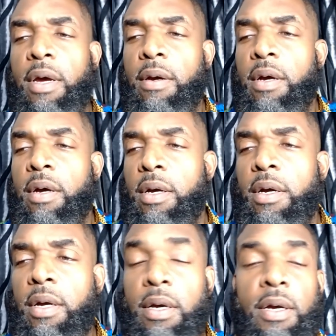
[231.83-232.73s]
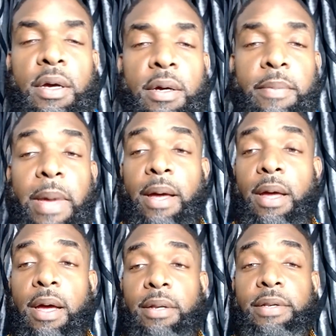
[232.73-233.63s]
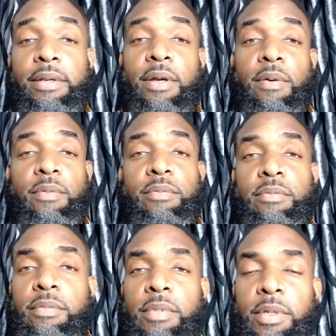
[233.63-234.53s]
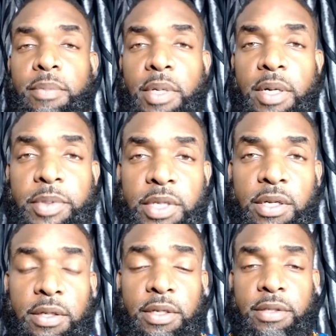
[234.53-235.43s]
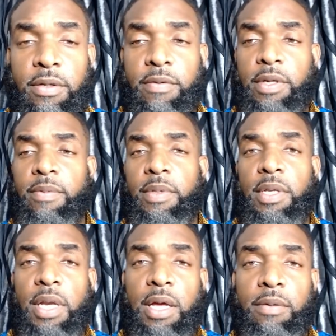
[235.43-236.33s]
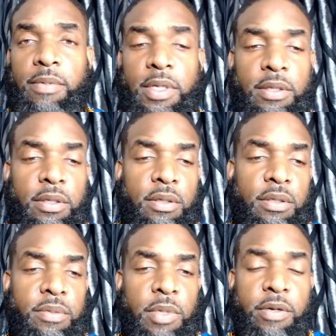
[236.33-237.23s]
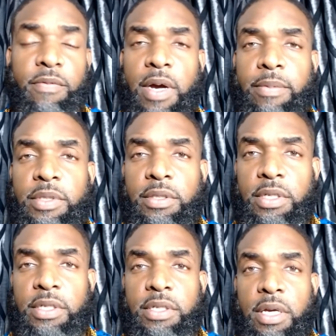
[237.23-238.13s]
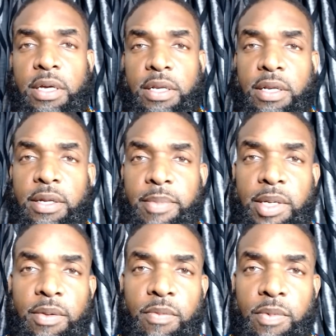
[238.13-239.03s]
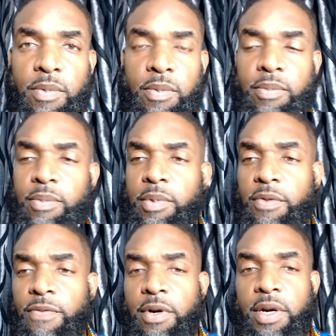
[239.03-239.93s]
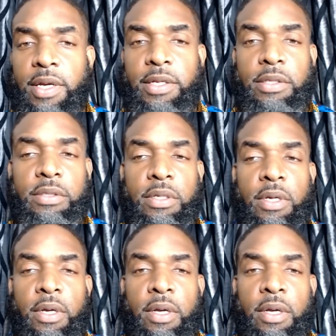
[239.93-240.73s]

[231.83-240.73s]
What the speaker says: Now, I don't particularly disagree with a lot of what Smokey Robinson just said. I mean, as far as,